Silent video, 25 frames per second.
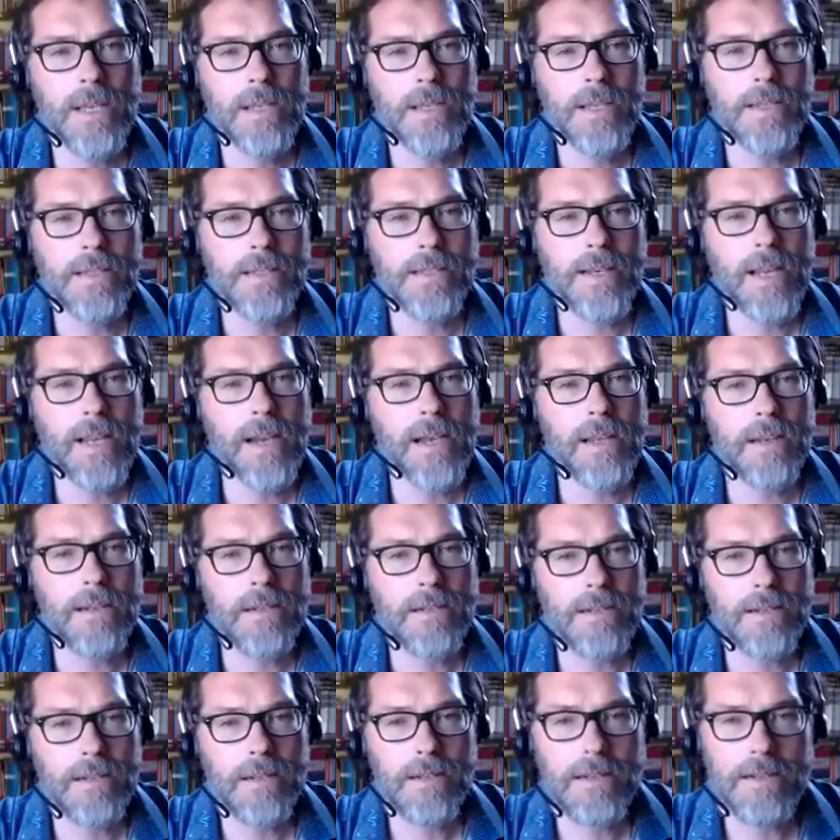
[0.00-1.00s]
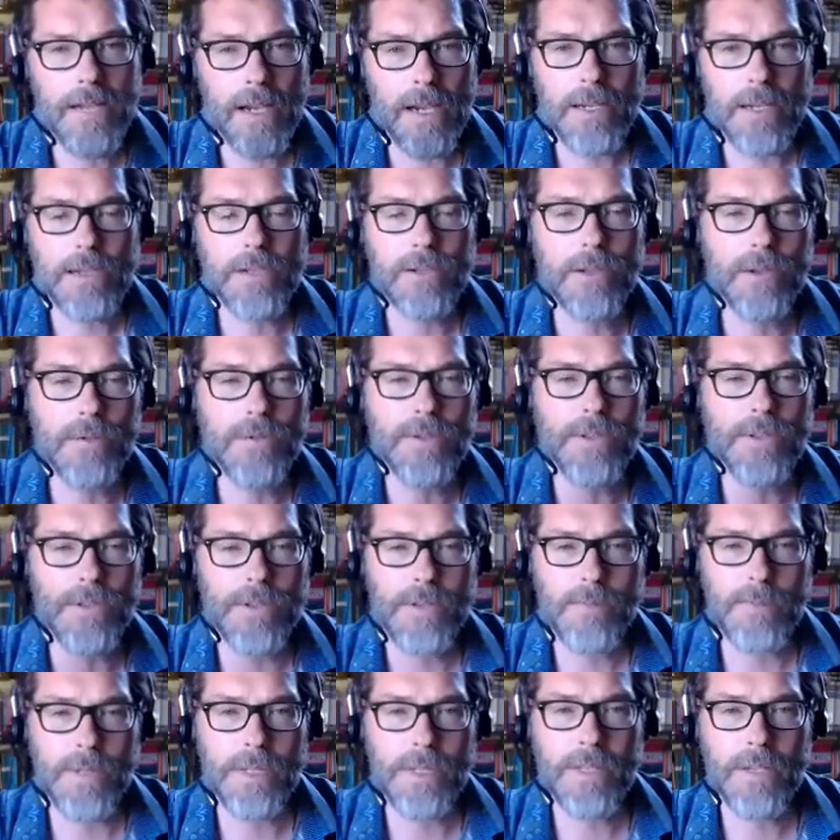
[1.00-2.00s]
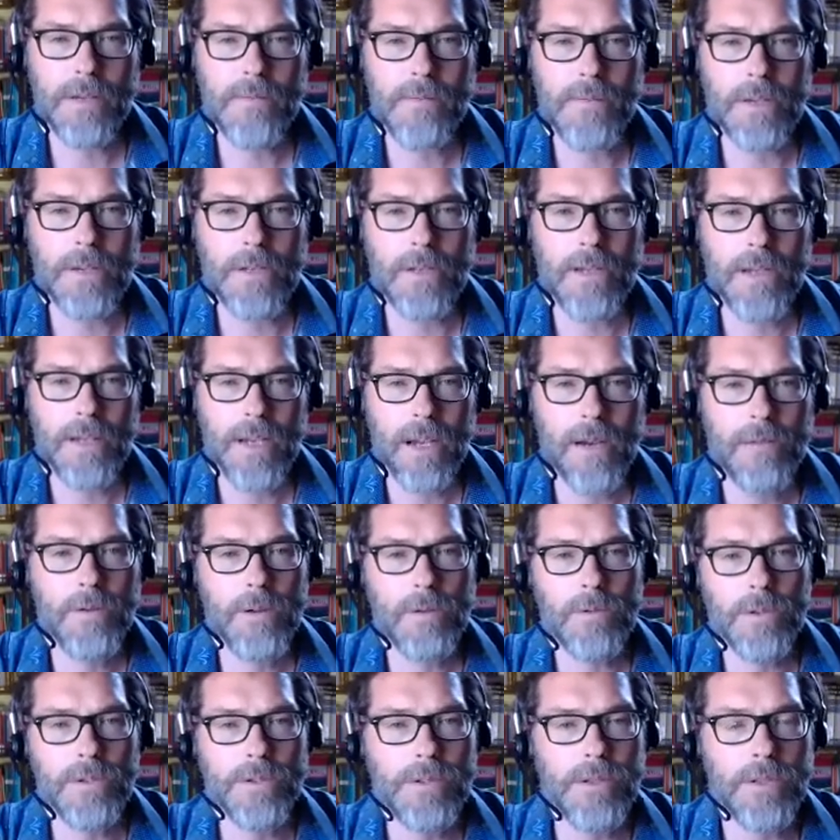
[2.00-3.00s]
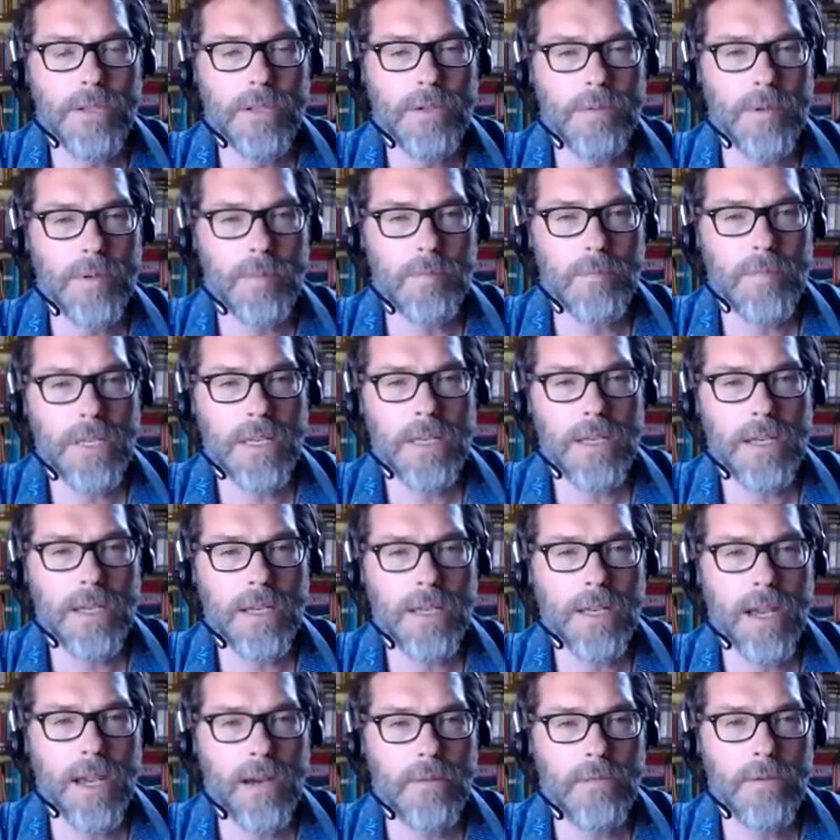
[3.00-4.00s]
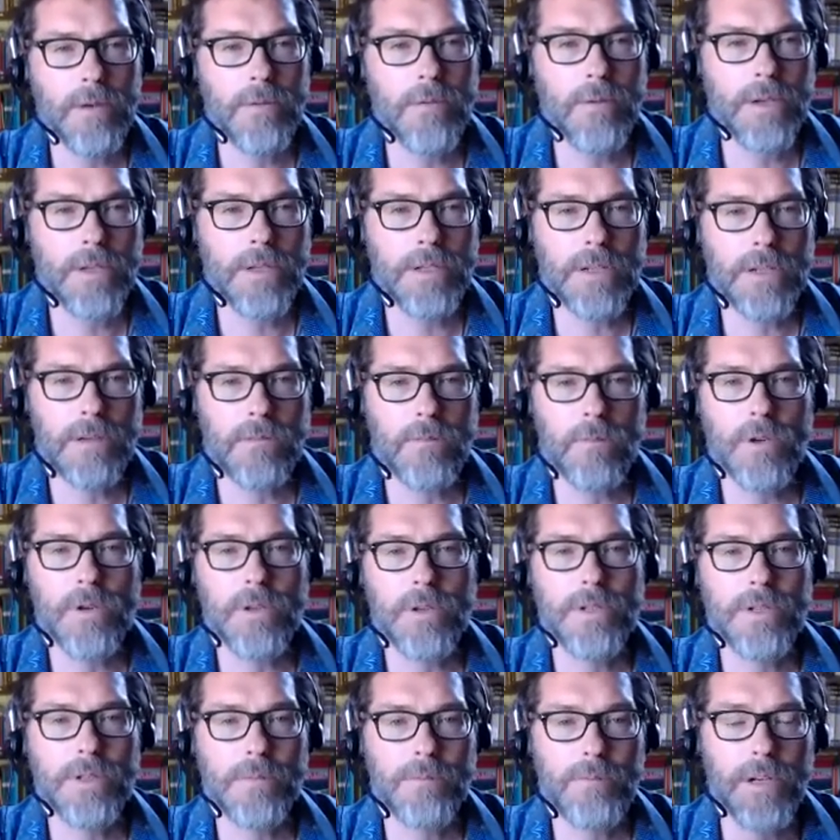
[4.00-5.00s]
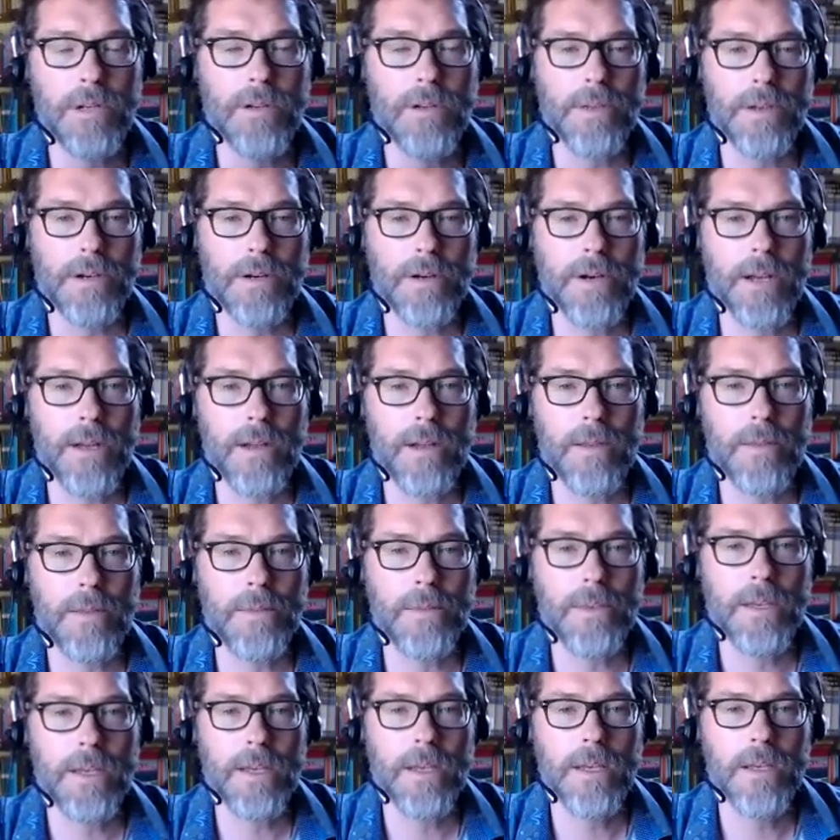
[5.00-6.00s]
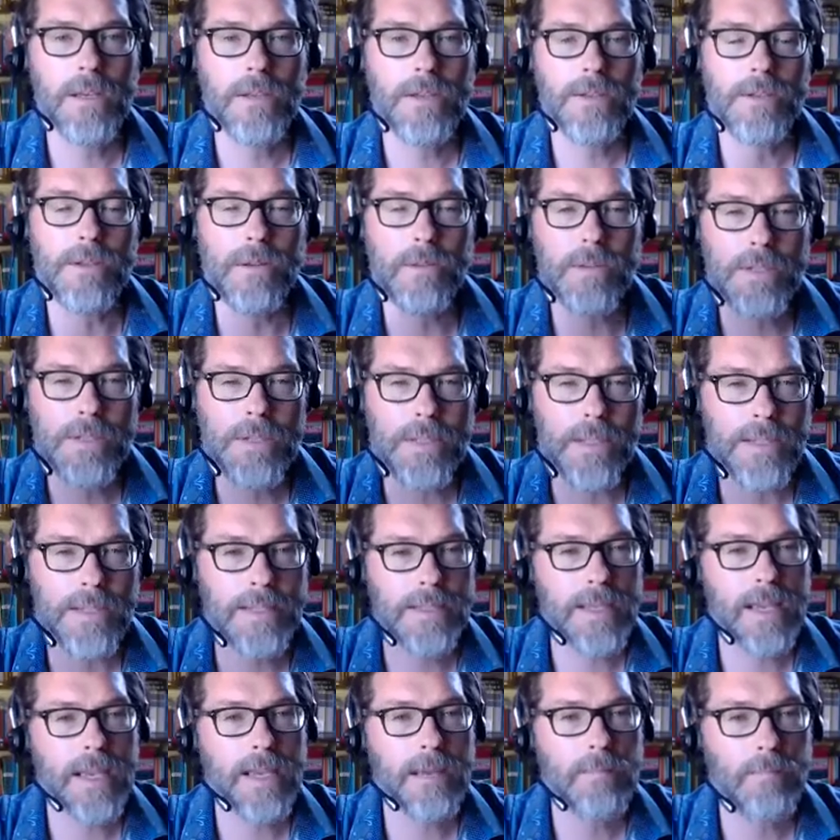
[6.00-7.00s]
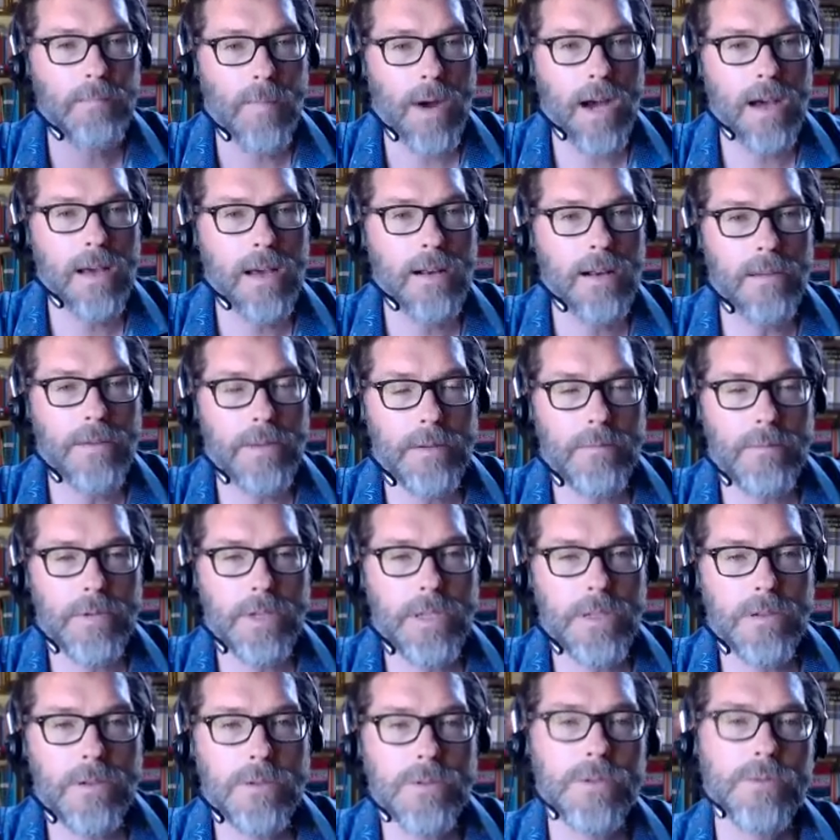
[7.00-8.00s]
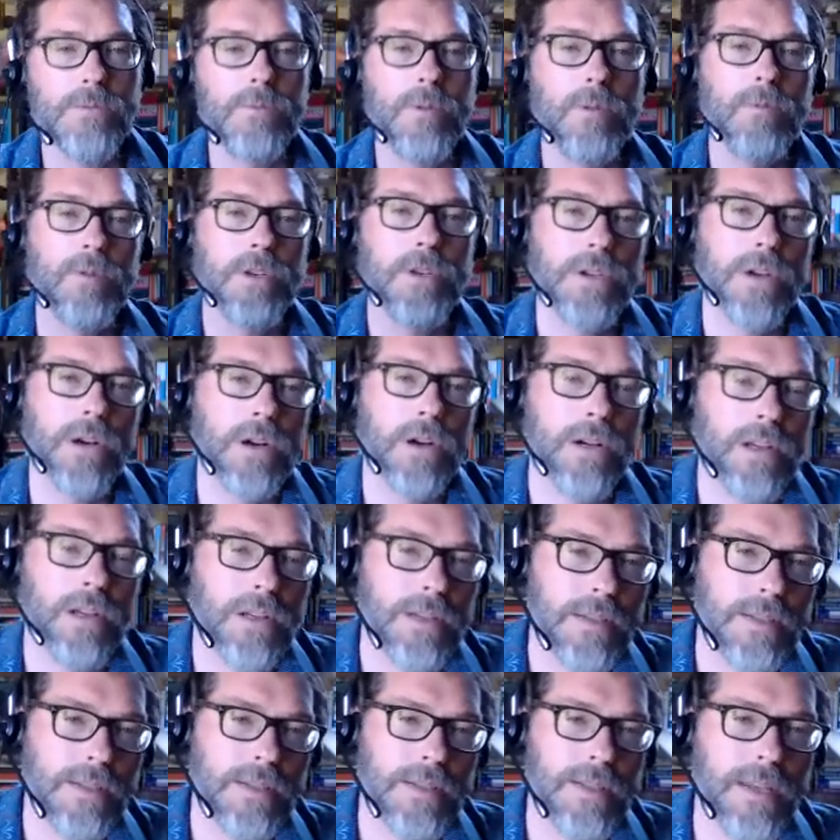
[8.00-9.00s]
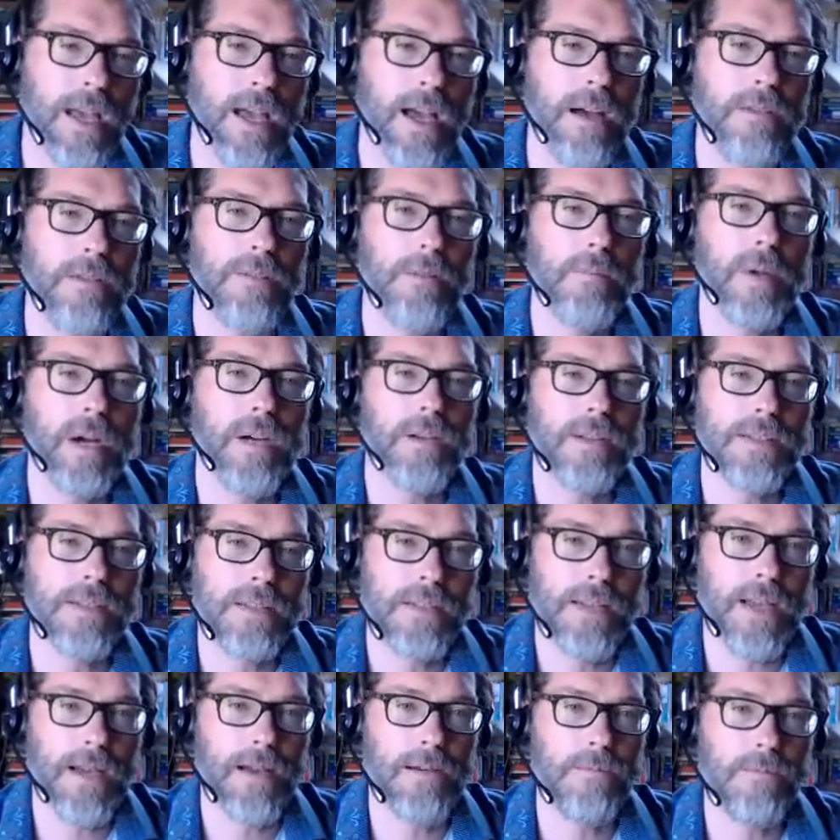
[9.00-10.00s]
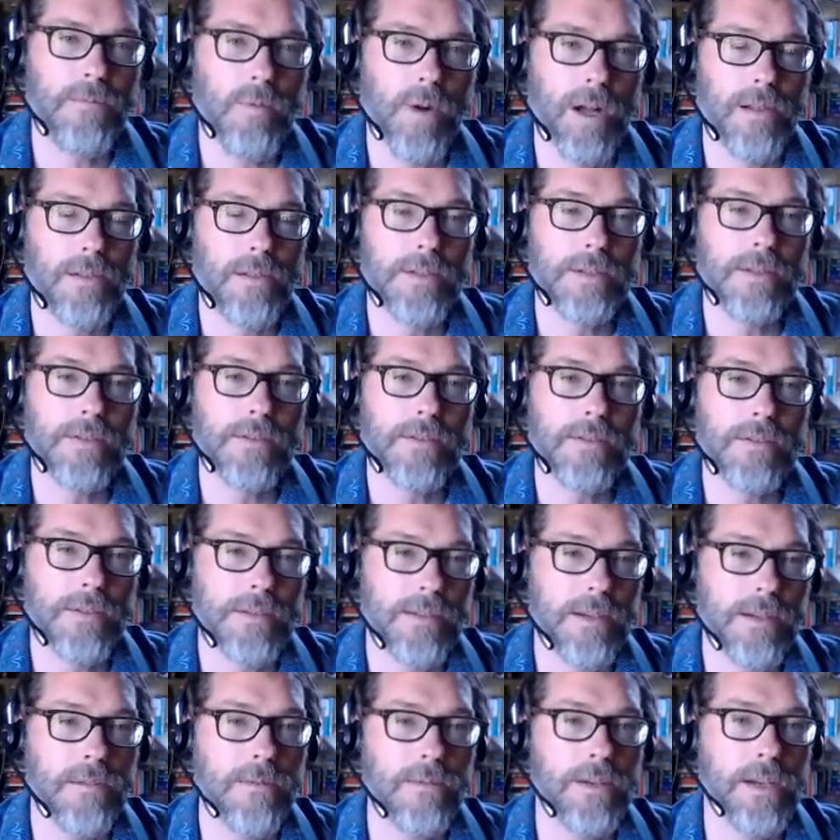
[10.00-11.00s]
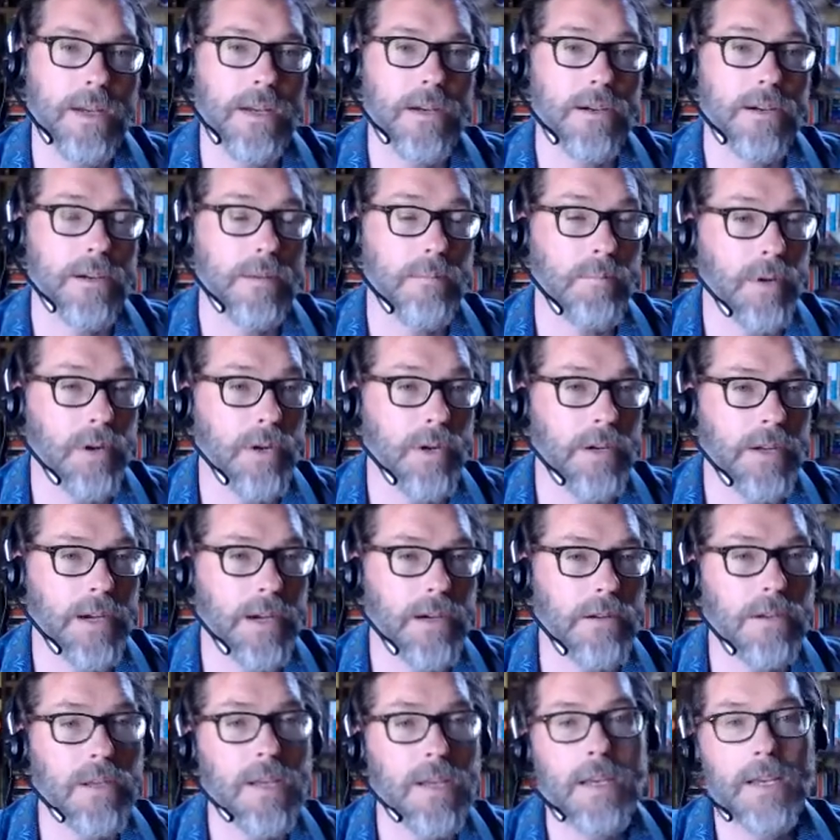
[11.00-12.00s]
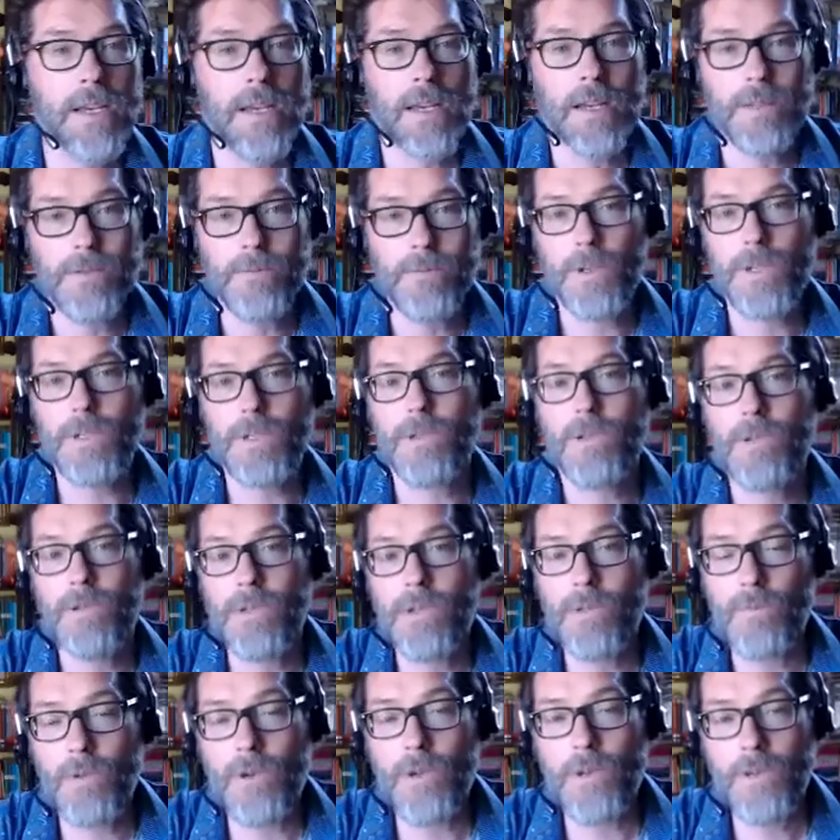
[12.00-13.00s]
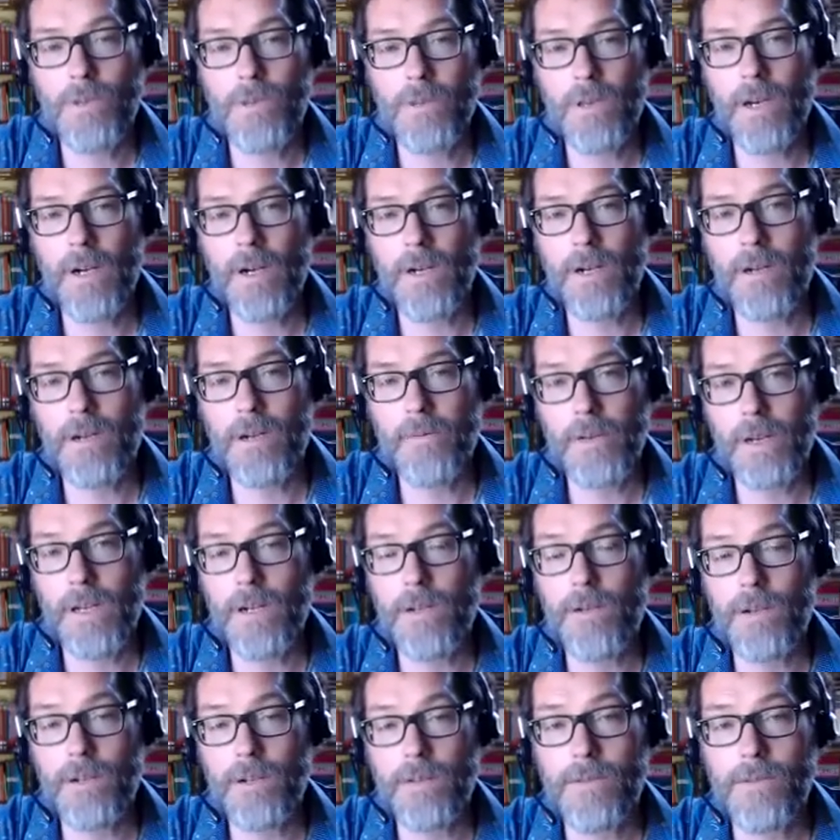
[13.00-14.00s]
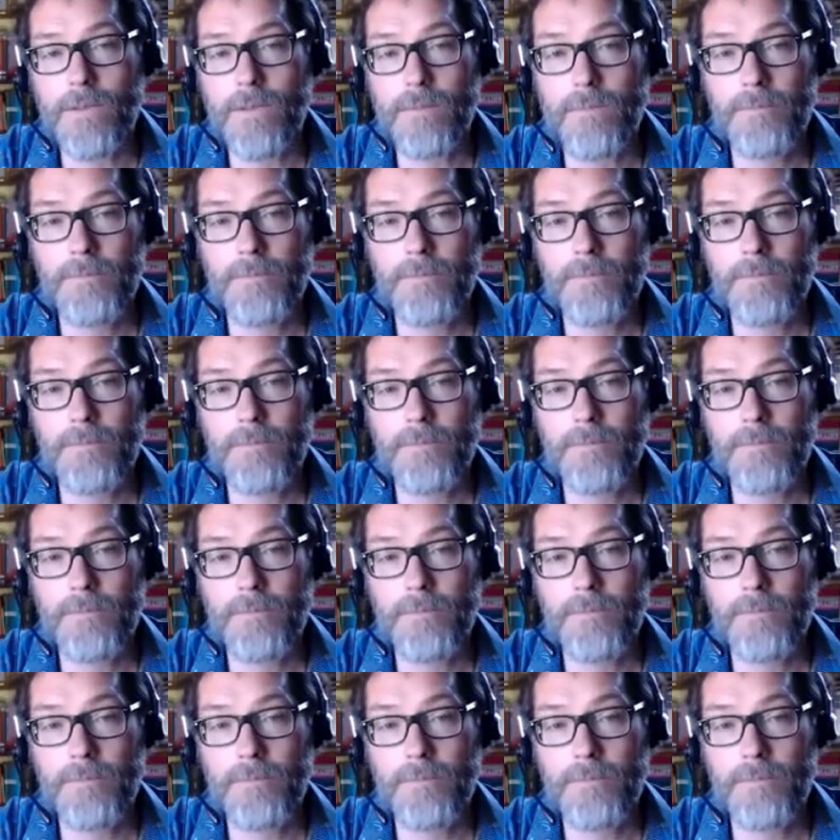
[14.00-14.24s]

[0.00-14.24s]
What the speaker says: It's not diagnosis specific. Everyone's a human being. Everyone can work to build their health. So it's the same model that we use when we're talking to staff about staff wellness and self-care and burnout as we use with veterans.